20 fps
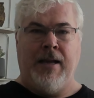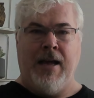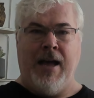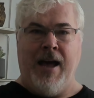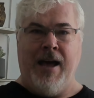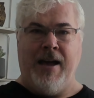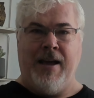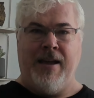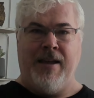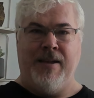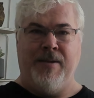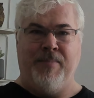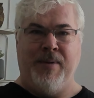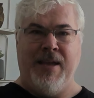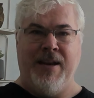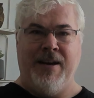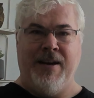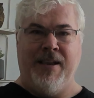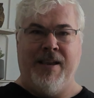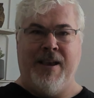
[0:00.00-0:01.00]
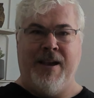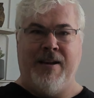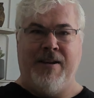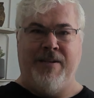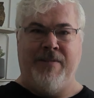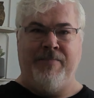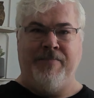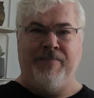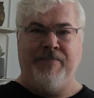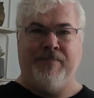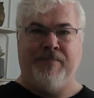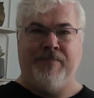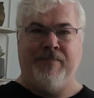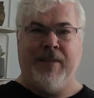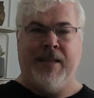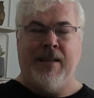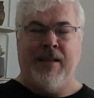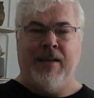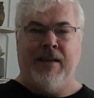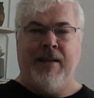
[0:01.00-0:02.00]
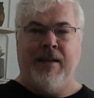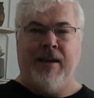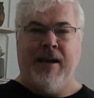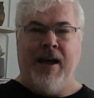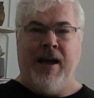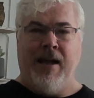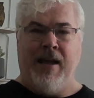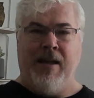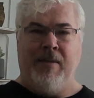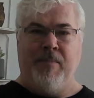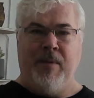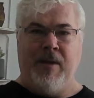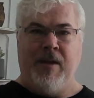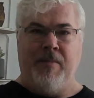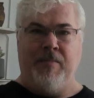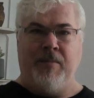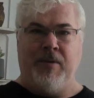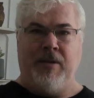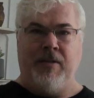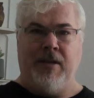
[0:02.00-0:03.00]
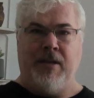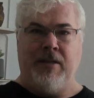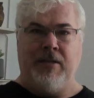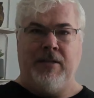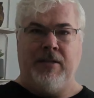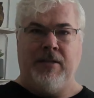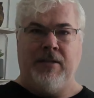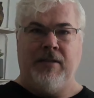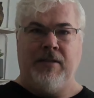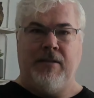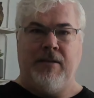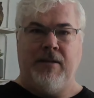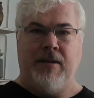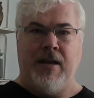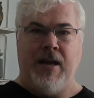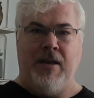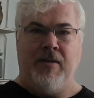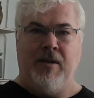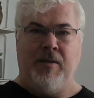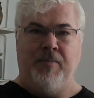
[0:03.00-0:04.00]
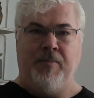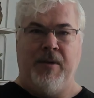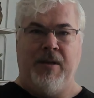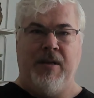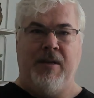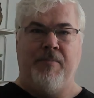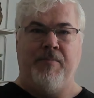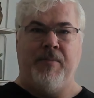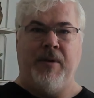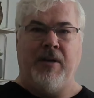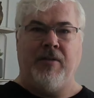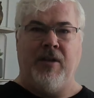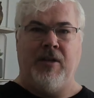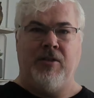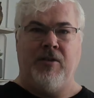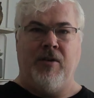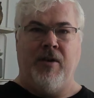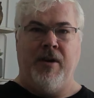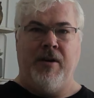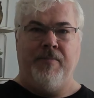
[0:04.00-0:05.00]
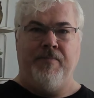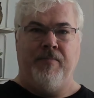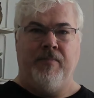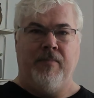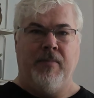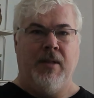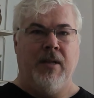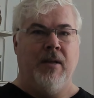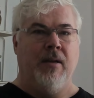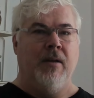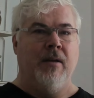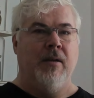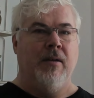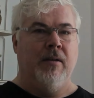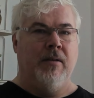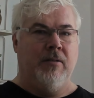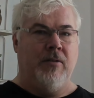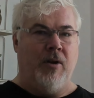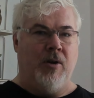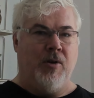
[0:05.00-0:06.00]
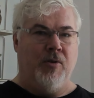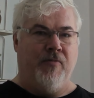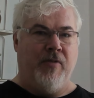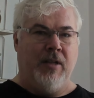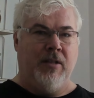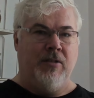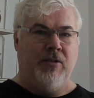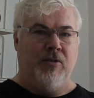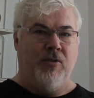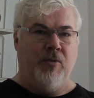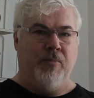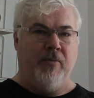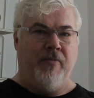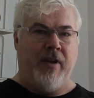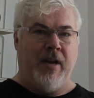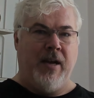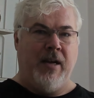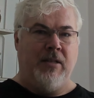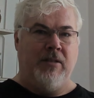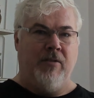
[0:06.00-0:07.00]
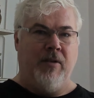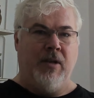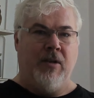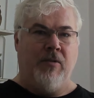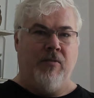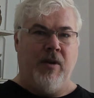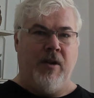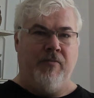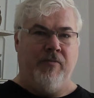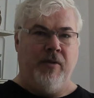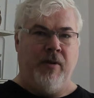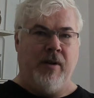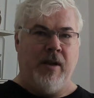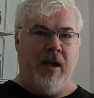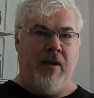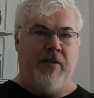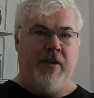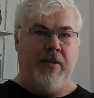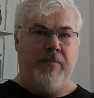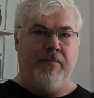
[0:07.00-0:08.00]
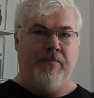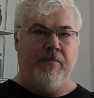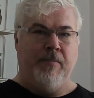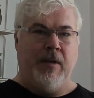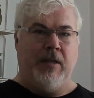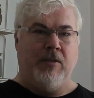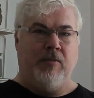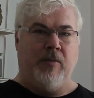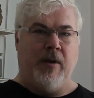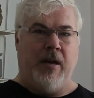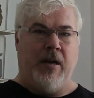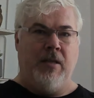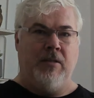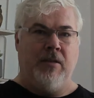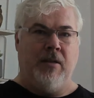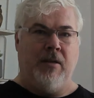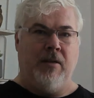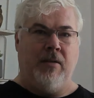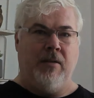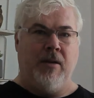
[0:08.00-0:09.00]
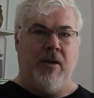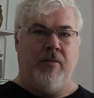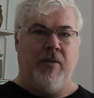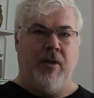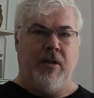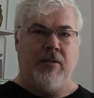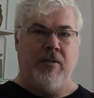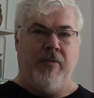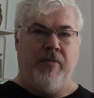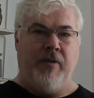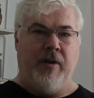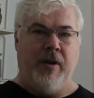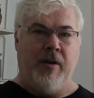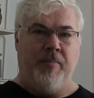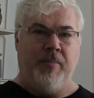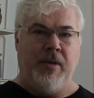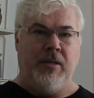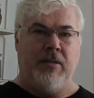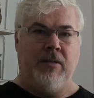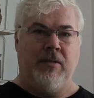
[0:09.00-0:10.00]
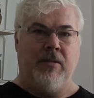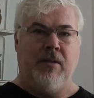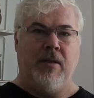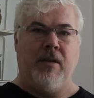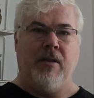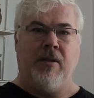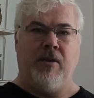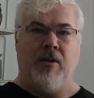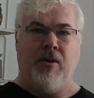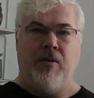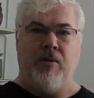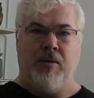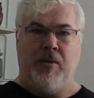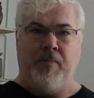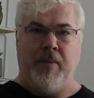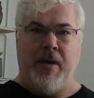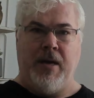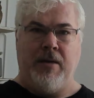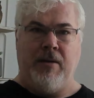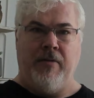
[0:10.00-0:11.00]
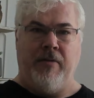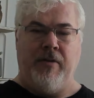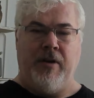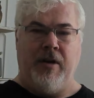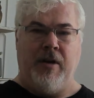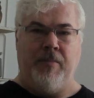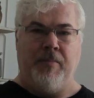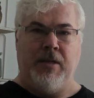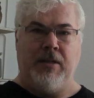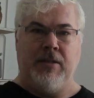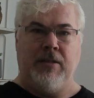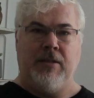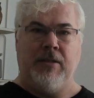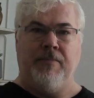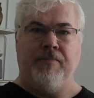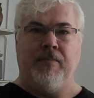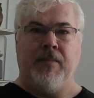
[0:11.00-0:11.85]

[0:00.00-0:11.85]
Hi, Peter here. I'm a hypnotist, NLP practitioner, certified supervisor in grief recovery, as well as an addiction therapist and codependent therapist.